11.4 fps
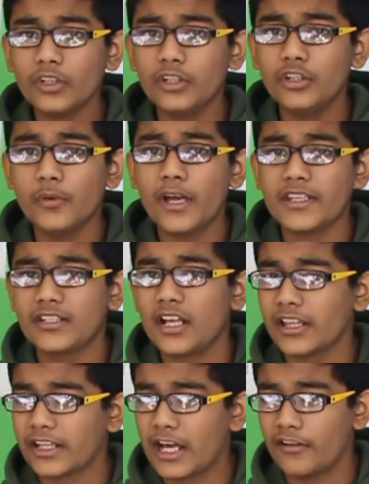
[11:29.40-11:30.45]
U.S., not
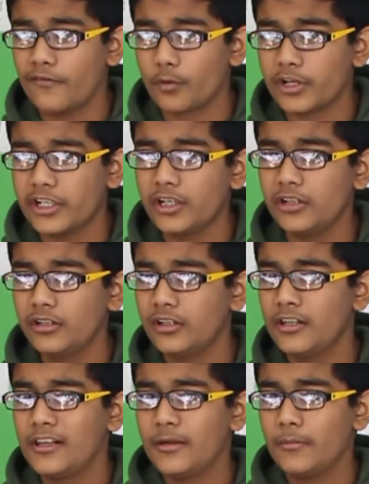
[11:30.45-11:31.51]
like California,
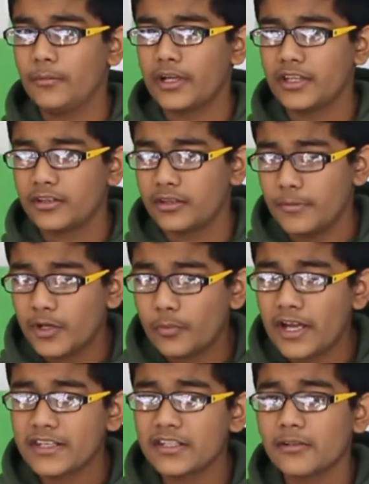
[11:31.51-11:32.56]
but the
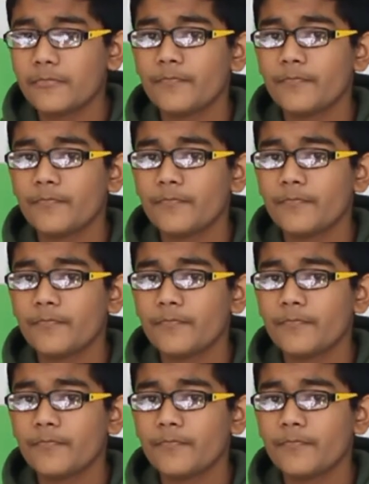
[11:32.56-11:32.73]
Midwest.